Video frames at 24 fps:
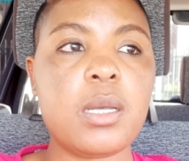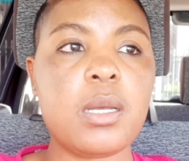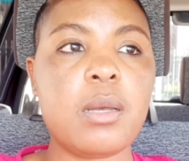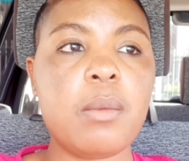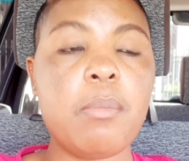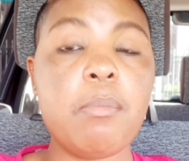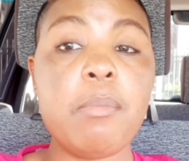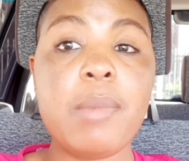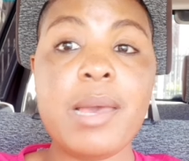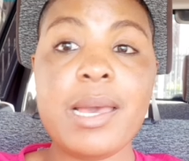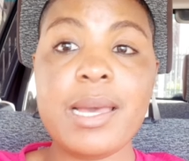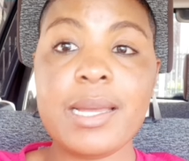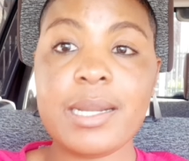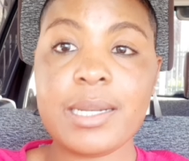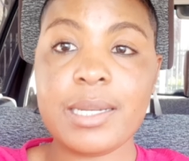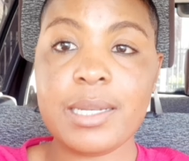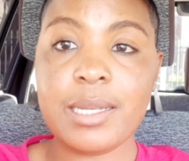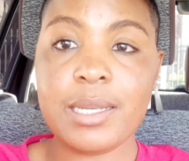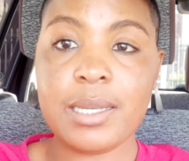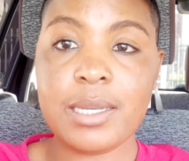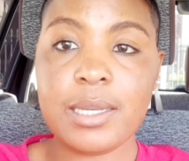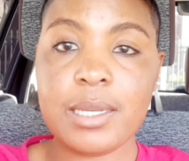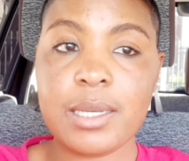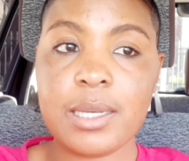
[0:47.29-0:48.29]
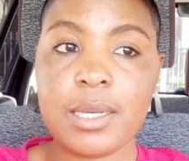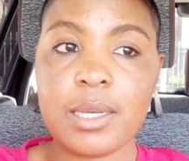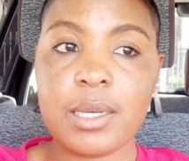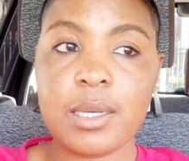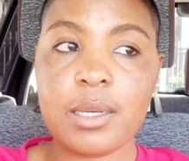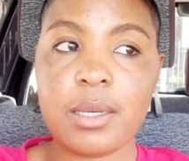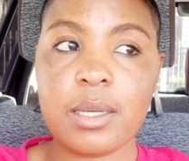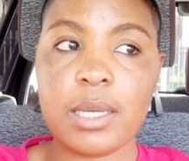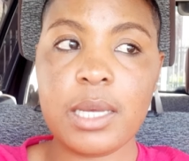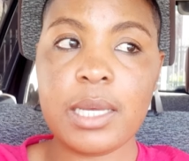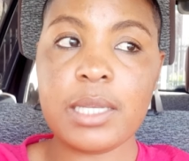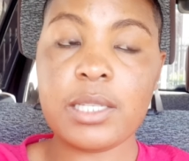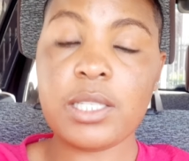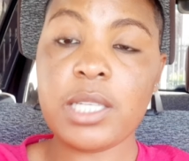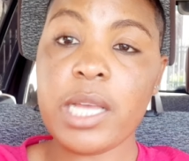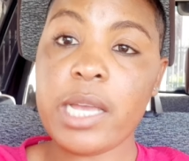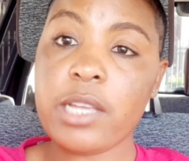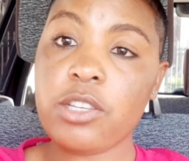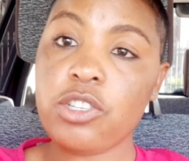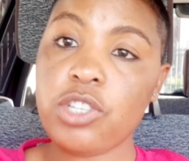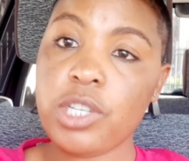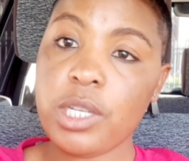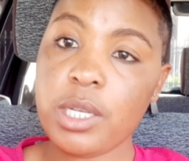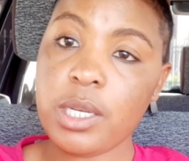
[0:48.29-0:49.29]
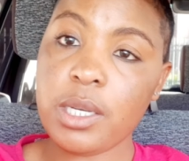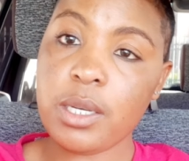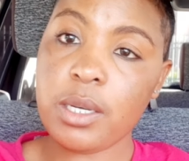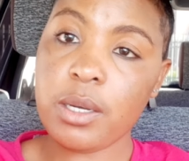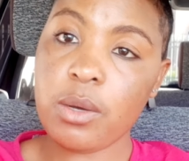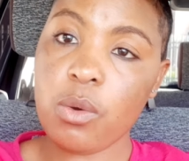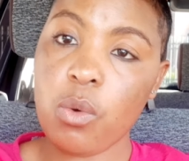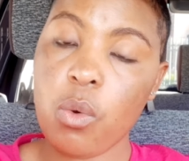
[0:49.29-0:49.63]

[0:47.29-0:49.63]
marrying a side chick